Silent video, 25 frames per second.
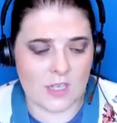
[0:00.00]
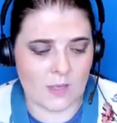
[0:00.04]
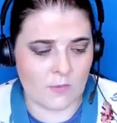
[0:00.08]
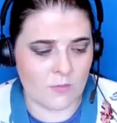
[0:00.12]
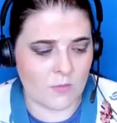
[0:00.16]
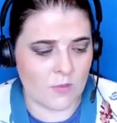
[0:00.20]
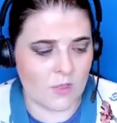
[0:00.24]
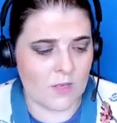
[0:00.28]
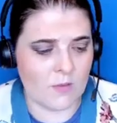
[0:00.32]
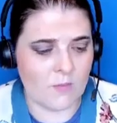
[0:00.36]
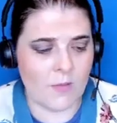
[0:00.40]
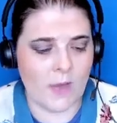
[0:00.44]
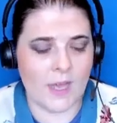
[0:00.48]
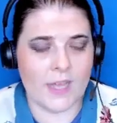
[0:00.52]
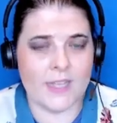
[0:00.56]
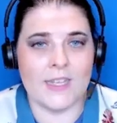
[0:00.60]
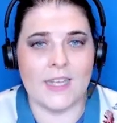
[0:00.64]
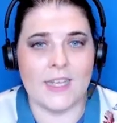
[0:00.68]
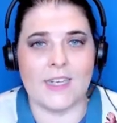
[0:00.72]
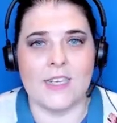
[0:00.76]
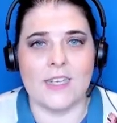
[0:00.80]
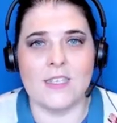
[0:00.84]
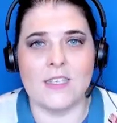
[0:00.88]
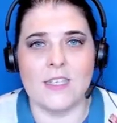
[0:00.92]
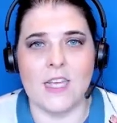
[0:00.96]
I'm gonna buy
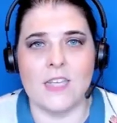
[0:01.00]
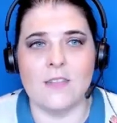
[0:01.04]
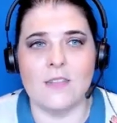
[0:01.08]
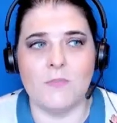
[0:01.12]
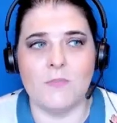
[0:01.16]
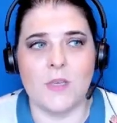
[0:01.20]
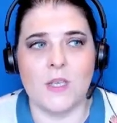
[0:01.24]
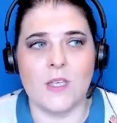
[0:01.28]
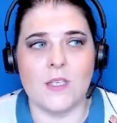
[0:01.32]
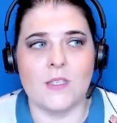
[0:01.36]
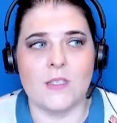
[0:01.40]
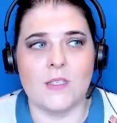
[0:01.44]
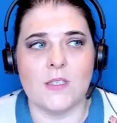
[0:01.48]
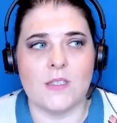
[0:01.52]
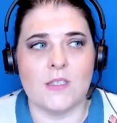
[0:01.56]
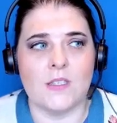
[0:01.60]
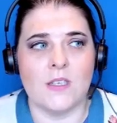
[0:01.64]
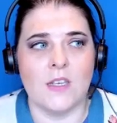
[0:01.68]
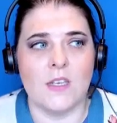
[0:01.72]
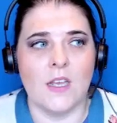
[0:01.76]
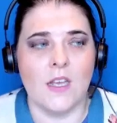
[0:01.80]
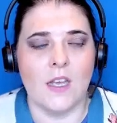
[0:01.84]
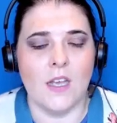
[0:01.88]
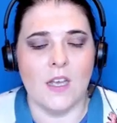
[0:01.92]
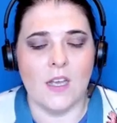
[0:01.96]
like a ten piece
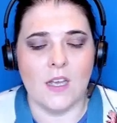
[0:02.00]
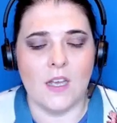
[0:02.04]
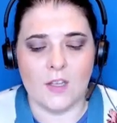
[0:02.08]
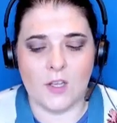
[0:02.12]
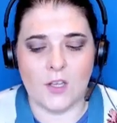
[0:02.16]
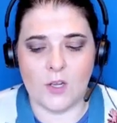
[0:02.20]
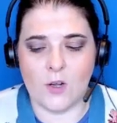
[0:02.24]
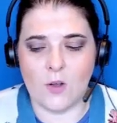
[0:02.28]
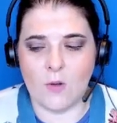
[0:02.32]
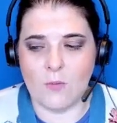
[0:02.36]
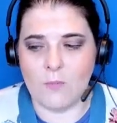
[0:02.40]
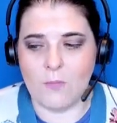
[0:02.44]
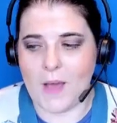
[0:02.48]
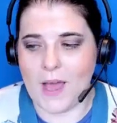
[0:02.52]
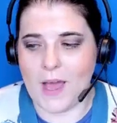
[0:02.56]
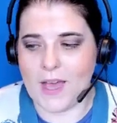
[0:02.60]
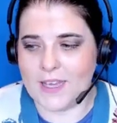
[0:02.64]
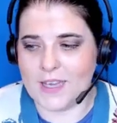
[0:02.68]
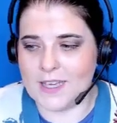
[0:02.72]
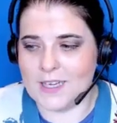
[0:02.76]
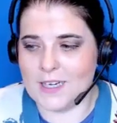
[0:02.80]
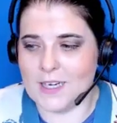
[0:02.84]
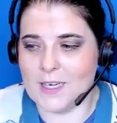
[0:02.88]
you know, packet.